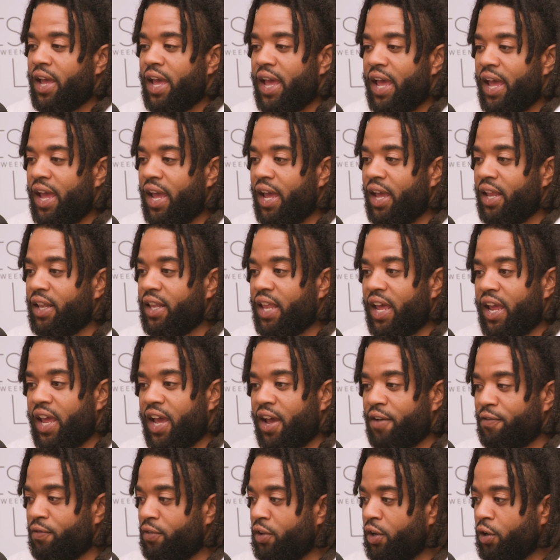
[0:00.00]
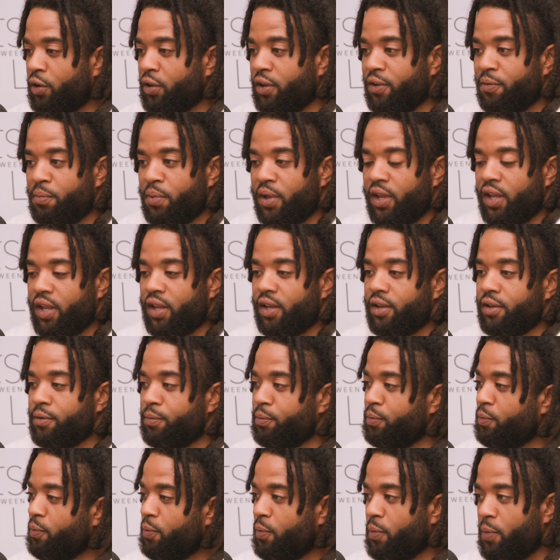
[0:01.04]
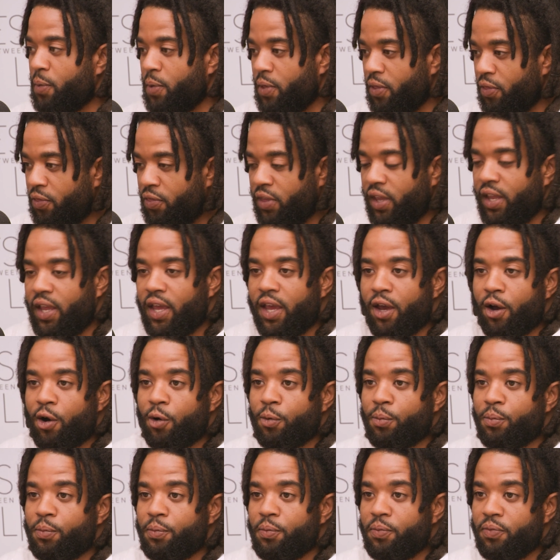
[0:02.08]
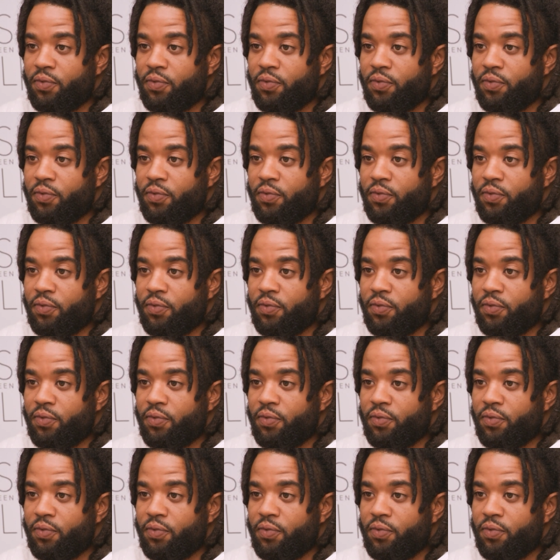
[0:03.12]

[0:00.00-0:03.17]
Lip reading: And they have literally been the help,